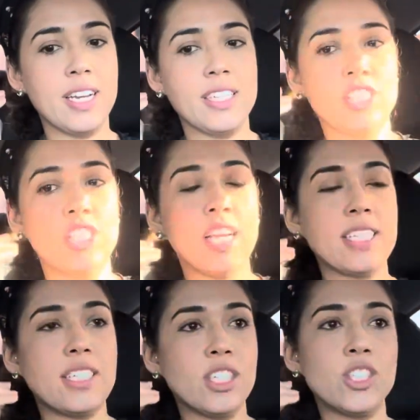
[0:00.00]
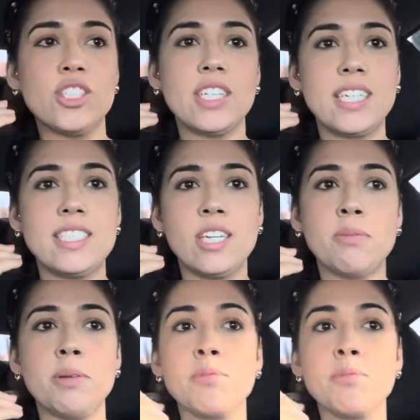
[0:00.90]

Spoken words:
She hasn't learned how to tell me